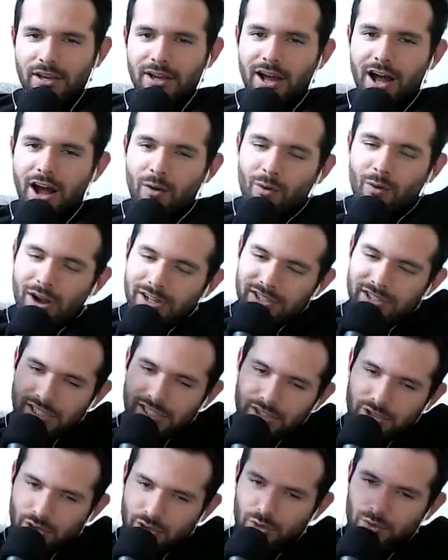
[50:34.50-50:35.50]
I watched it
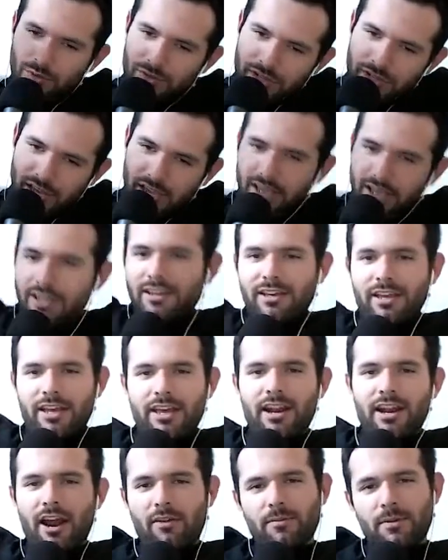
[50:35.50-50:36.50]
today, and
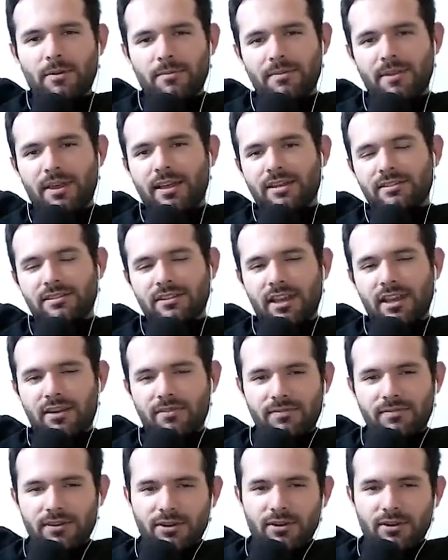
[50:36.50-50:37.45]
I remember that skate video,